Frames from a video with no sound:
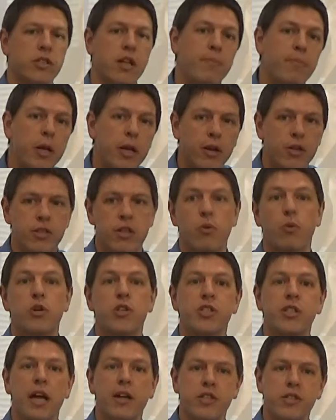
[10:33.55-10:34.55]
and because they were
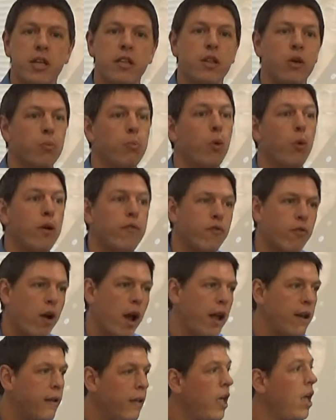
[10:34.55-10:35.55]
sexting their
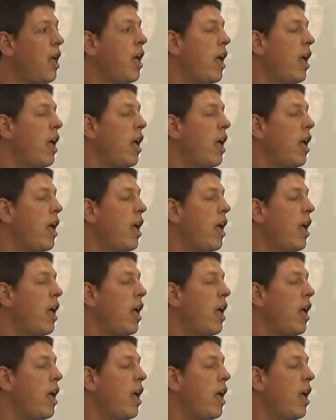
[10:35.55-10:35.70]
boyfriend,